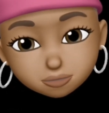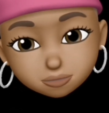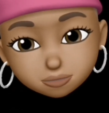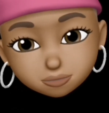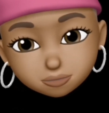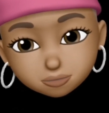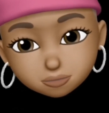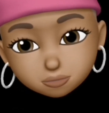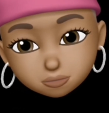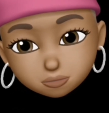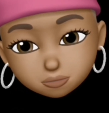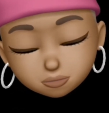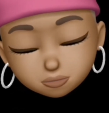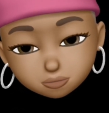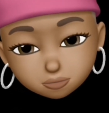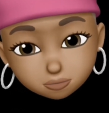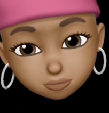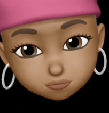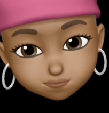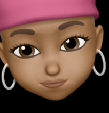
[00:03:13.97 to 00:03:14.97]

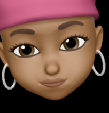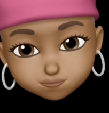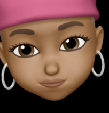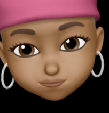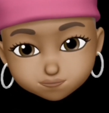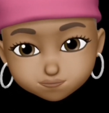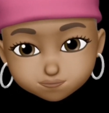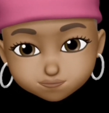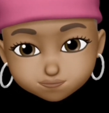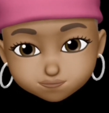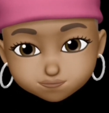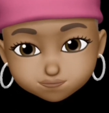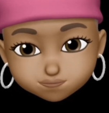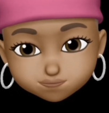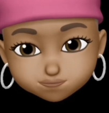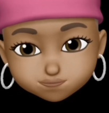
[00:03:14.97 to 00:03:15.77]
Nothing is said.